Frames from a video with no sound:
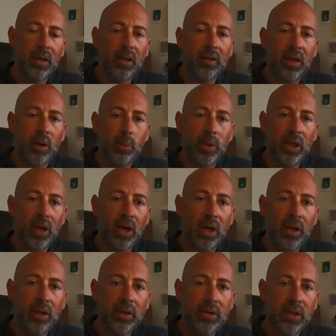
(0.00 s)
they'll be
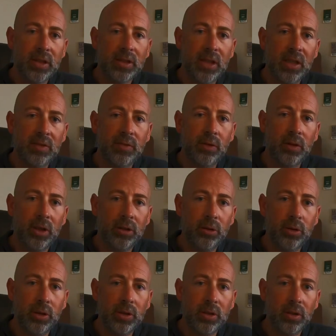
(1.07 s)
unsuccessful at
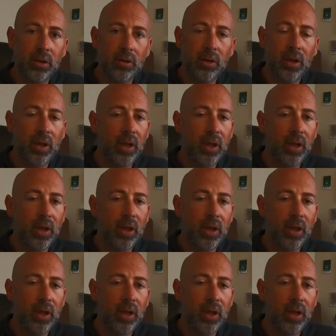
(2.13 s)
doing so,